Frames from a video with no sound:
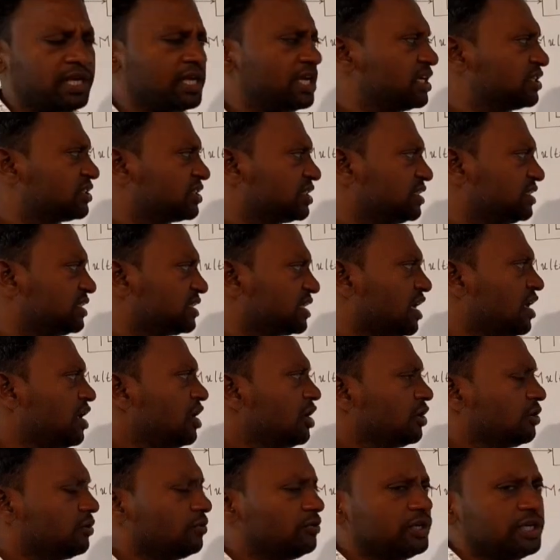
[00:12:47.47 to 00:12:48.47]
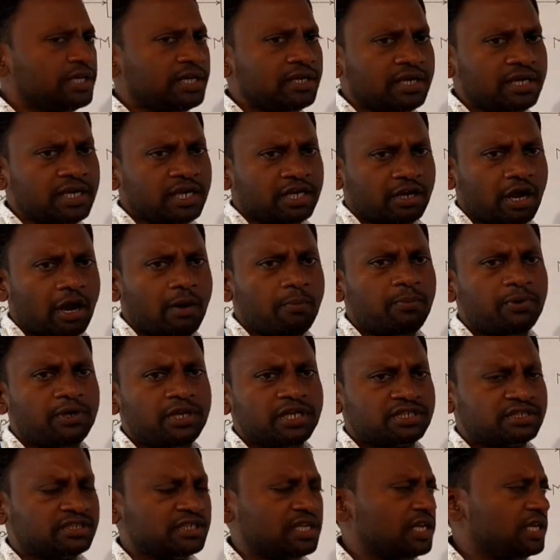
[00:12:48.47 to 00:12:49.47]
Okay, 2, otherwise 3 into
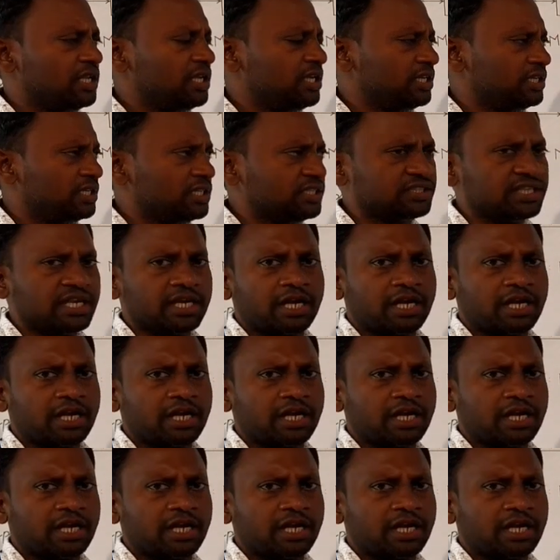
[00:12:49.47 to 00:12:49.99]
2 into 5,